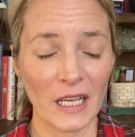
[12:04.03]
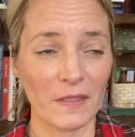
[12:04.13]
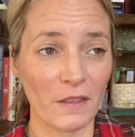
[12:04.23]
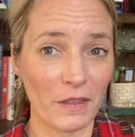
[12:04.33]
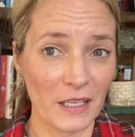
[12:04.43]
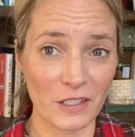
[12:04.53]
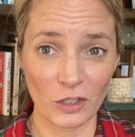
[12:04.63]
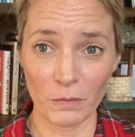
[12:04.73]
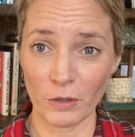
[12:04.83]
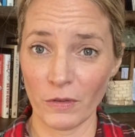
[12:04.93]
the things in your
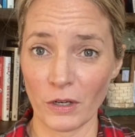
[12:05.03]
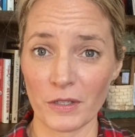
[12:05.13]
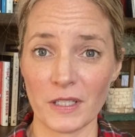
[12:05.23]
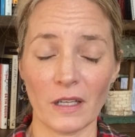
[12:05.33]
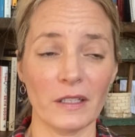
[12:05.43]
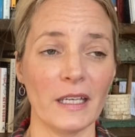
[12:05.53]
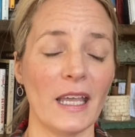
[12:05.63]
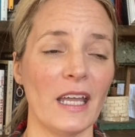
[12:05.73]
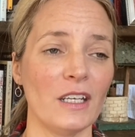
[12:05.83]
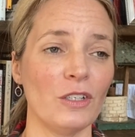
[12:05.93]
booth that aren't selling
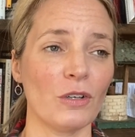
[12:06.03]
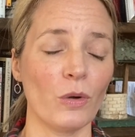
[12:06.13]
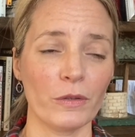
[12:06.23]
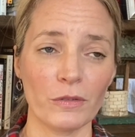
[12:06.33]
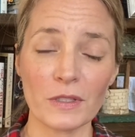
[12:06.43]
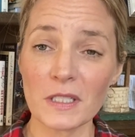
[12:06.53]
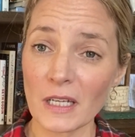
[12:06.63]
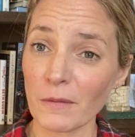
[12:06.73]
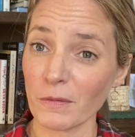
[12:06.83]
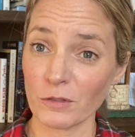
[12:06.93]
and you're going through the
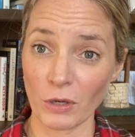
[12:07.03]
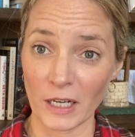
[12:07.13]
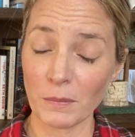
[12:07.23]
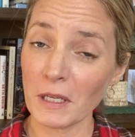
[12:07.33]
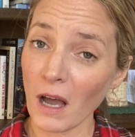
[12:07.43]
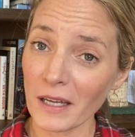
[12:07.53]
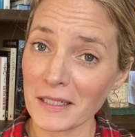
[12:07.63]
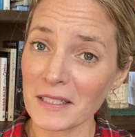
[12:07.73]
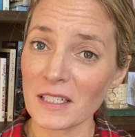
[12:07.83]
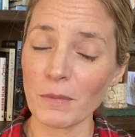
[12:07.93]
step of trying to be
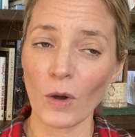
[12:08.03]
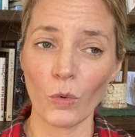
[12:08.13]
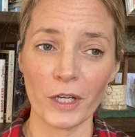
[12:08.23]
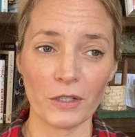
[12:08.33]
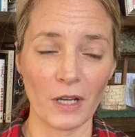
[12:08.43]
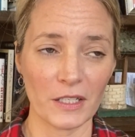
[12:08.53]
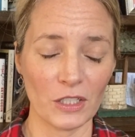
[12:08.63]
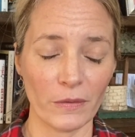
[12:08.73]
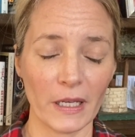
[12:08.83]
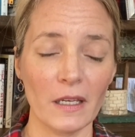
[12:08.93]
honest about what you're not
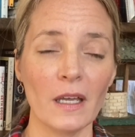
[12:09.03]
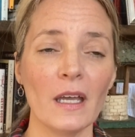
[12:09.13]
doing,